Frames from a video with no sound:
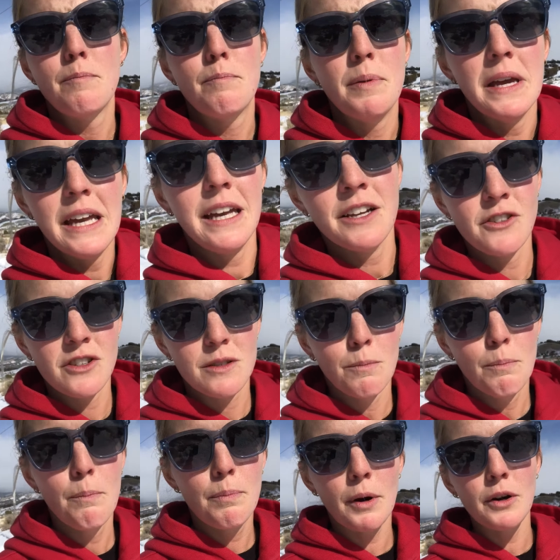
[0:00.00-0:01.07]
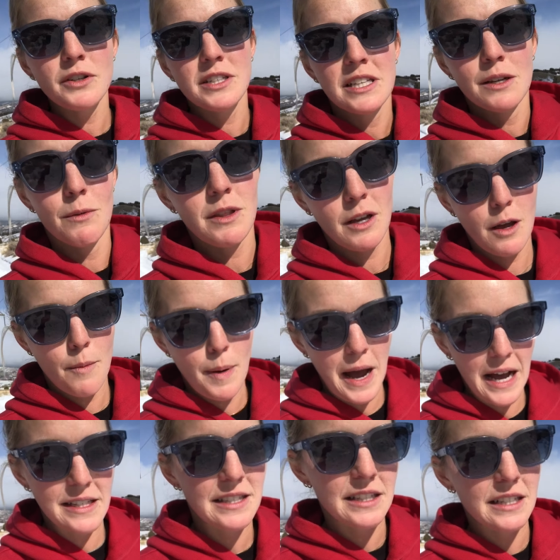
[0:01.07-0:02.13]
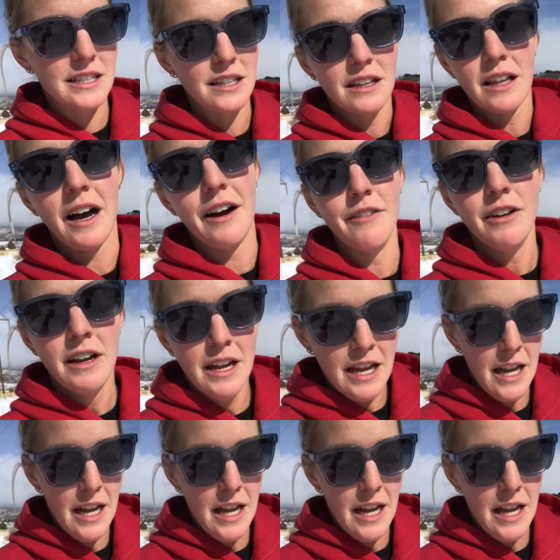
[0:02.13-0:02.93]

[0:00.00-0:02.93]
being just bursting with the capacity to love,